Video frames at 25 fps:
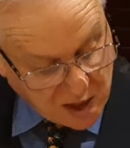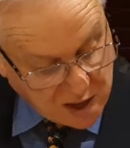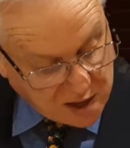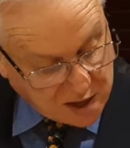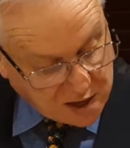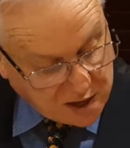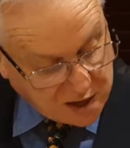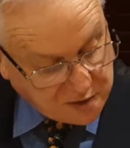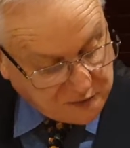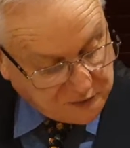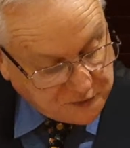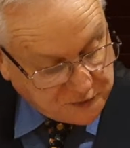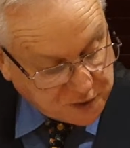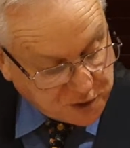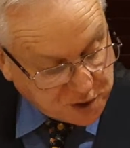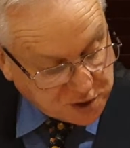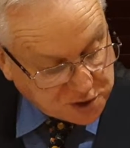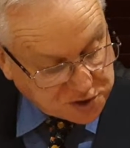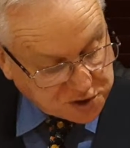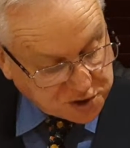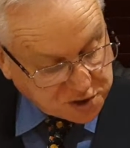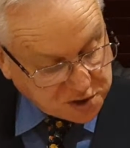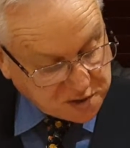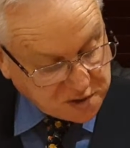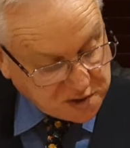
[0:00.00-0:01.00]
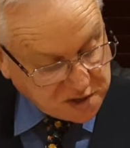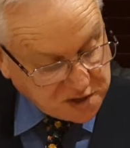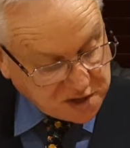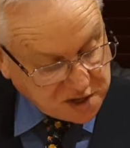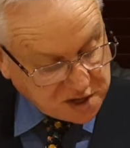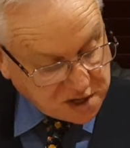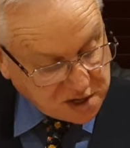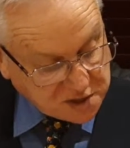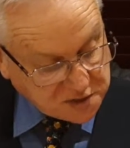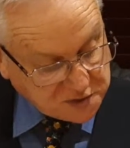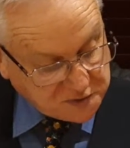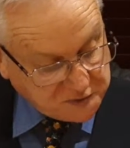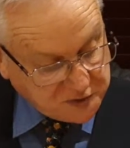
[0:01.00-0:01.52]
in 1 Corinthians